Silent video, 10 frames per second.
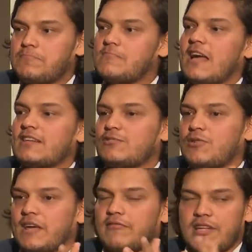likes to
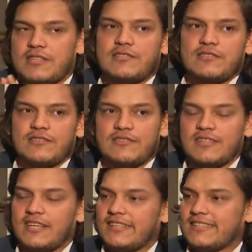take risks. So,
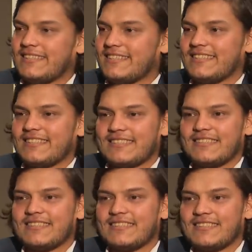yeah. All right, all right.